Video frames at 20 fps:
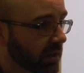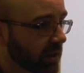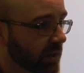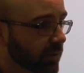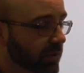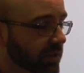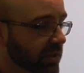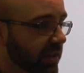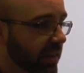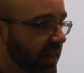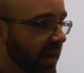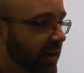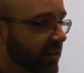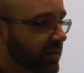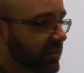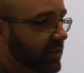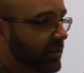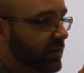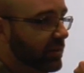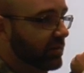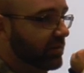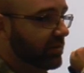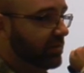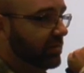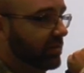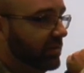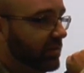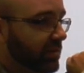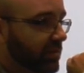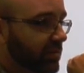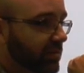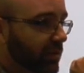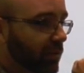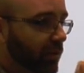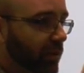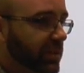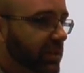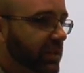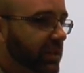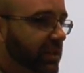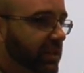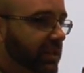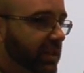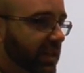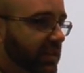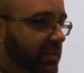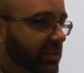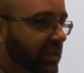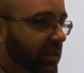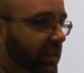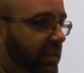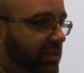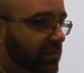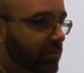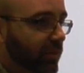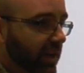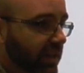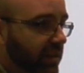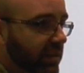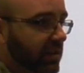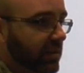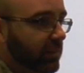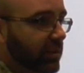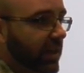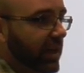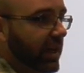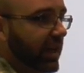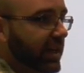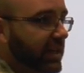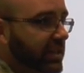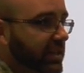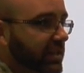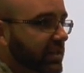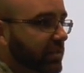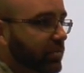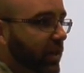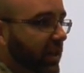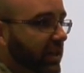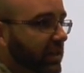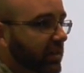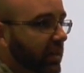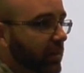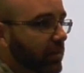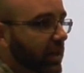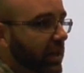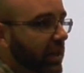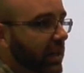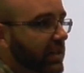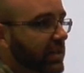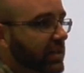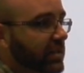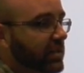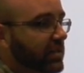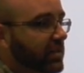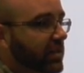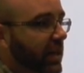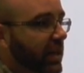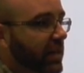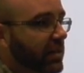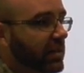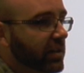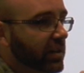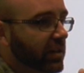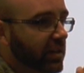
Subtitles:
It wasn't it wasn't just these practical implications and practical applications that